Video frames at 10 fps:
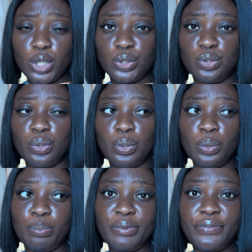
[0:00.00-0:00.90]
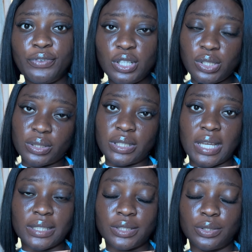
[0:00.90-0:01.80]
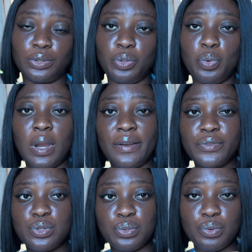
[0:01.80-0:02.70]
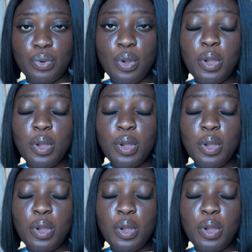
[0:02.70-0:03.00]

So before your task, you have to